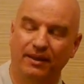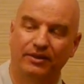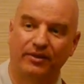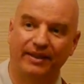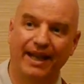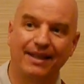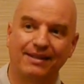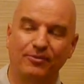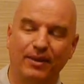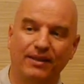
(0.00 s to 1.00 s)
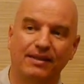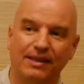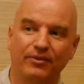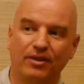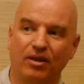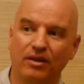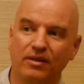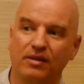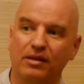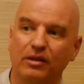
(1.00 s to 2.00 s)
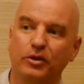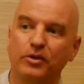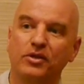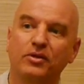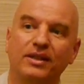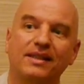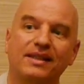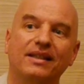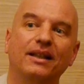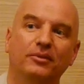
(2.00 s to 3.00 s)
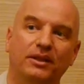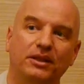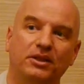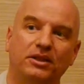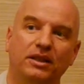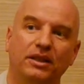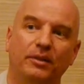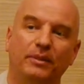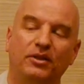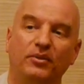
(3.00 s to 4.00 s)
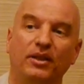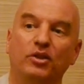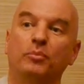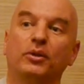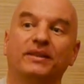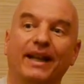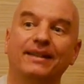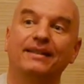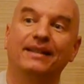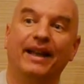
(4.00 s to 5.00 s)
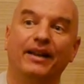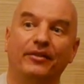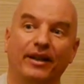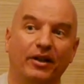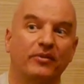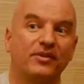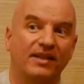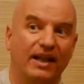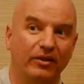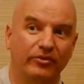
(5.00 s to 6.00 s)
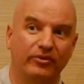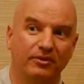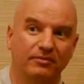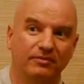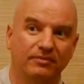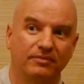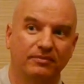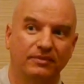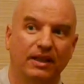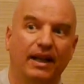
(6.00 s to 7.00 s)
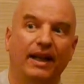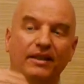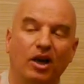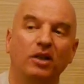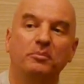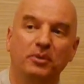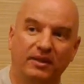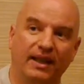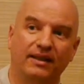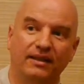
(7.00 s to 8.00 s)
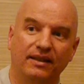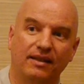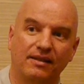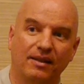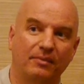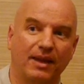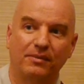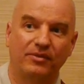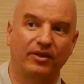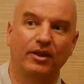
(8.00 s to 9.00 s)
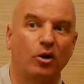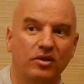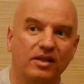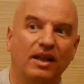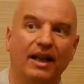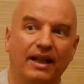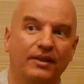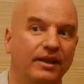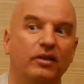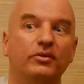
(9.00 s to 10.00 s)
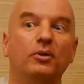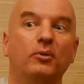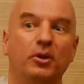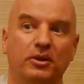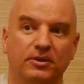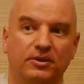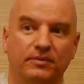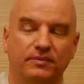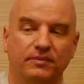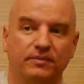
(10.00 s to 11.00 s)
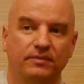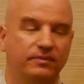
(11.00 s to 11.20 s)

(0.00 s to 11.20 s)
So that's where the seventh consciousness learns to distinguish between the protected area of self and the unprotected and sometimes very hostile area of the world. Why?